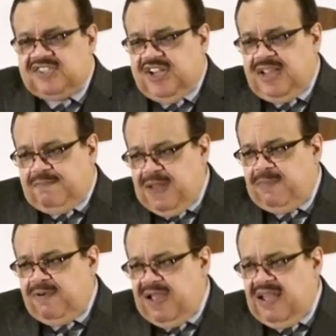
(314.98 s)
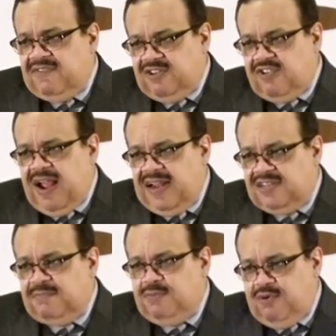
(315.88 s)
saying people haven't tried
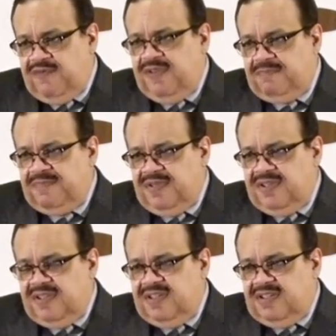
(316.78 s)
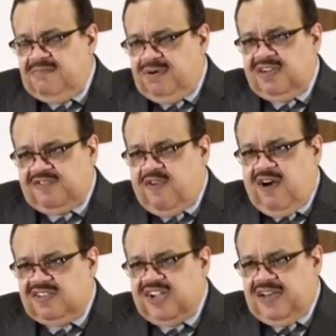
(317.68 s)
to move them. But as
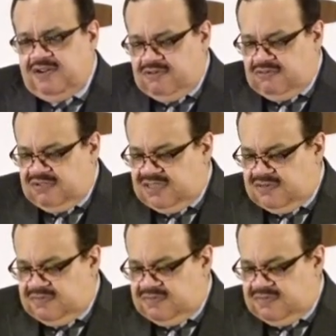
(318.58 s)
far as I know, the